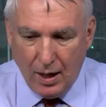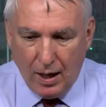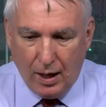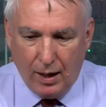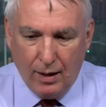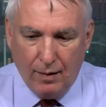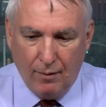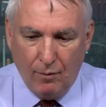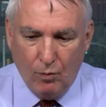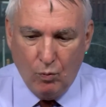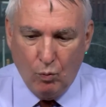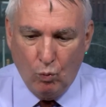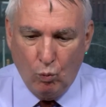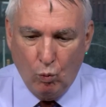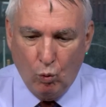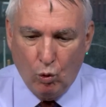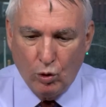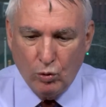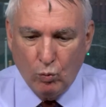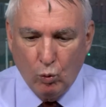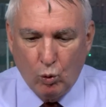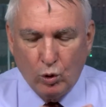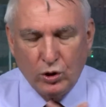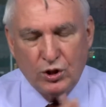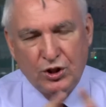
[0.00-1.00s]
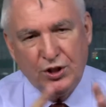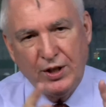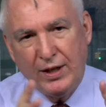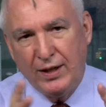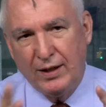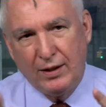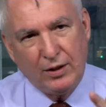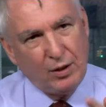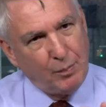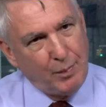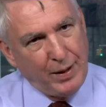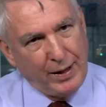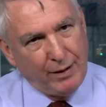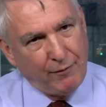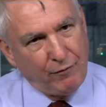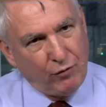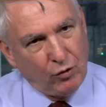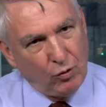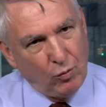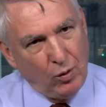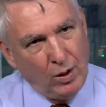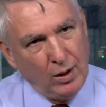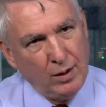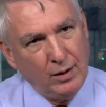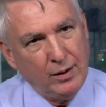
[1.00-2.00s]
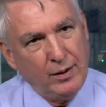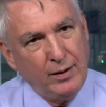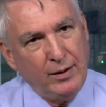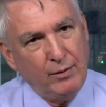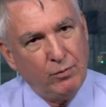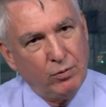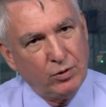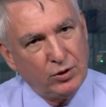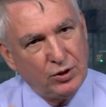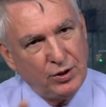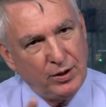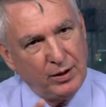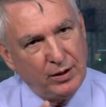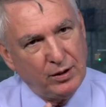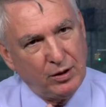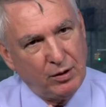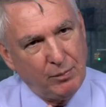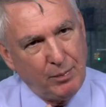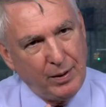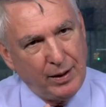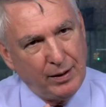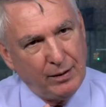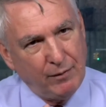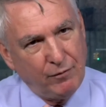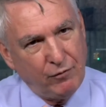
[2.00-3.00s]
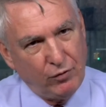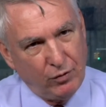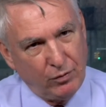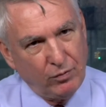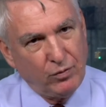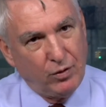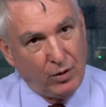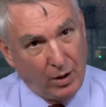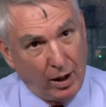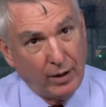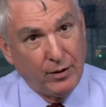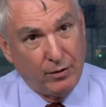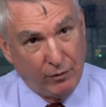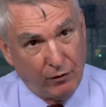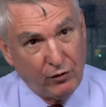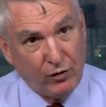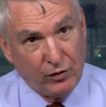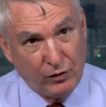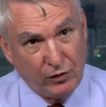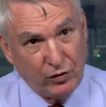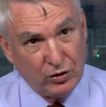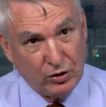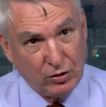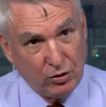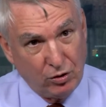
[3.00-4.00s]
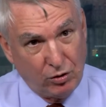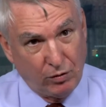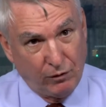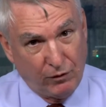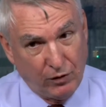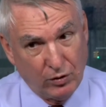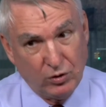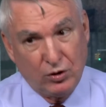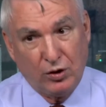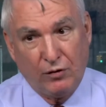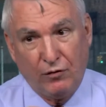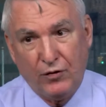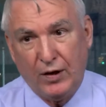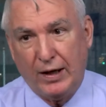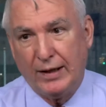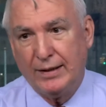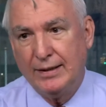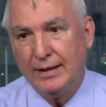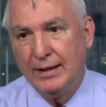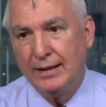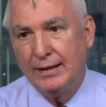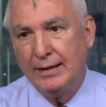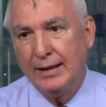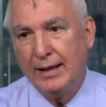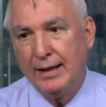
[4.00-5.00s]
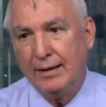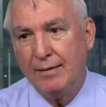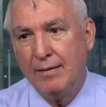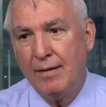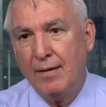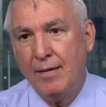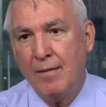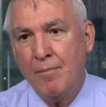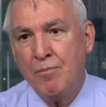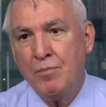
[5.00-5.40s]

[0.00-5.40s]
Um, we're, we're, seeing a demand for quality. We're seeing a demand for a diversified diet.